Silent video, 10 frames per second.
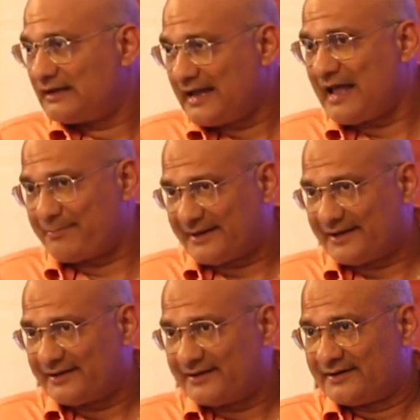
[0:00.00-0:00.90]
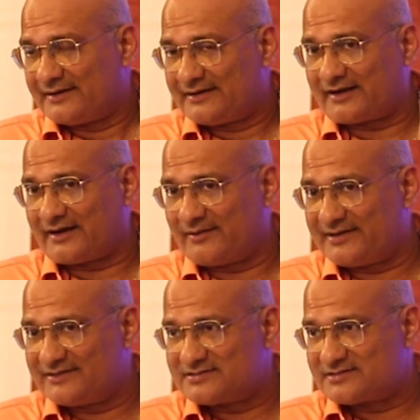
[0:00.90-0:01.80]
happy. Naraha
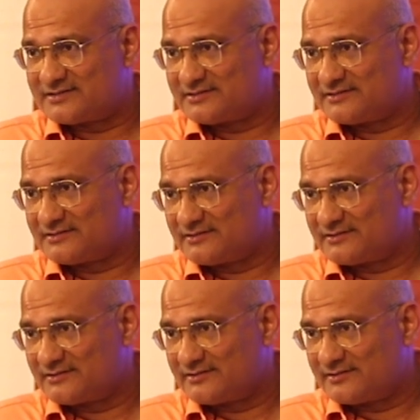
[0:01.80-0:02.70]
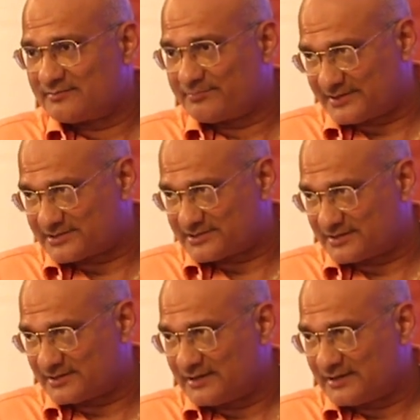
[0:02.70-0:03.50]
means person.